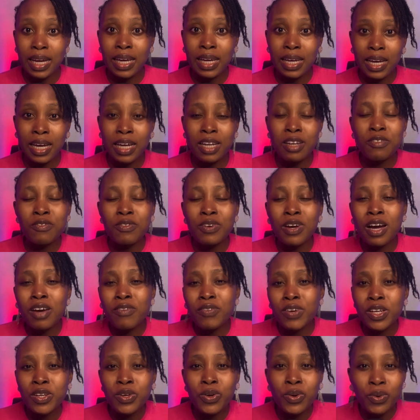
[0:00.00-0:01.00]
And if you have any
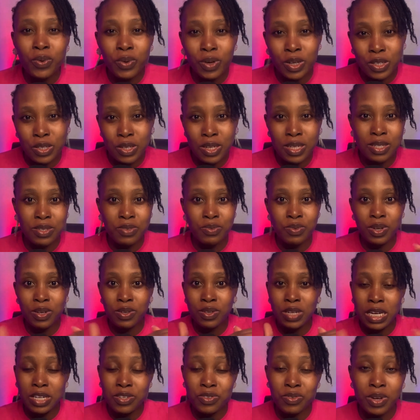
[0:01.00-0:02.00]
questions
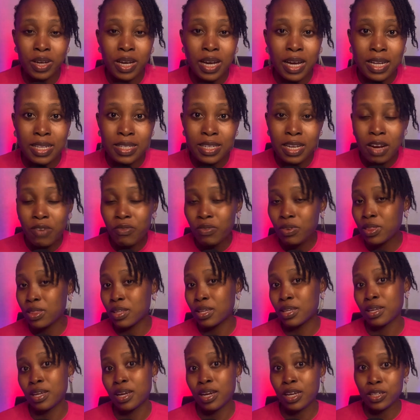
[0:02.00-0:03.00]
as regards everything that
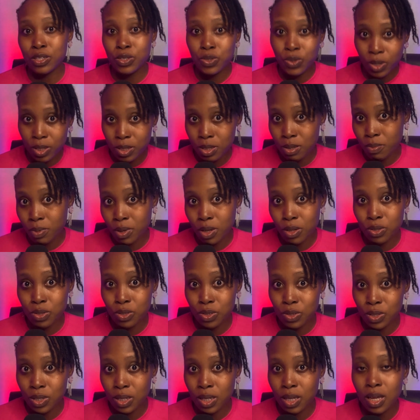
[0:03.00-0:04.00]
I talked about
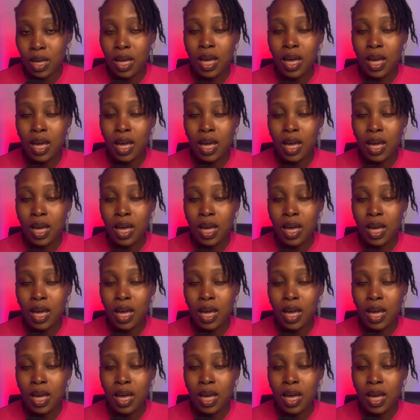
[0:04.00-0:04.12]
today,